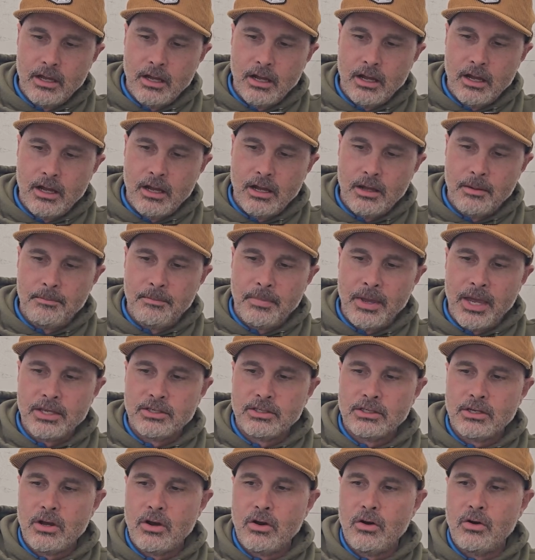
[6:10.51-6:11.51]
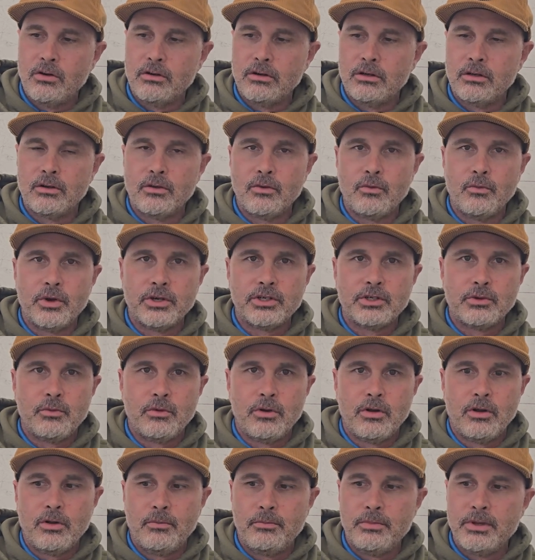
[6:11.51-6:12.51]
base coat, which
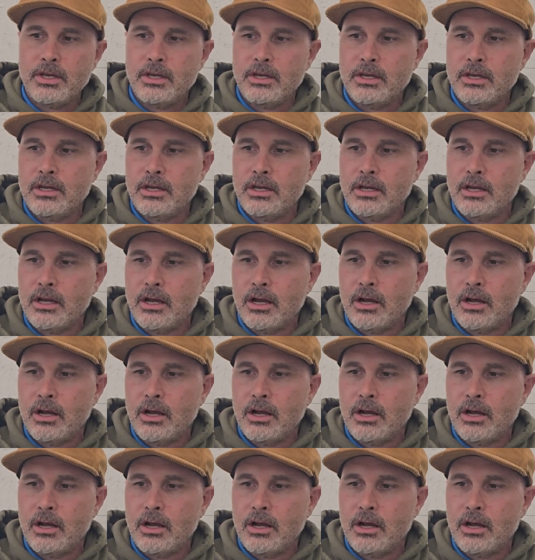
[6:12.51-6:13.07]
I'll be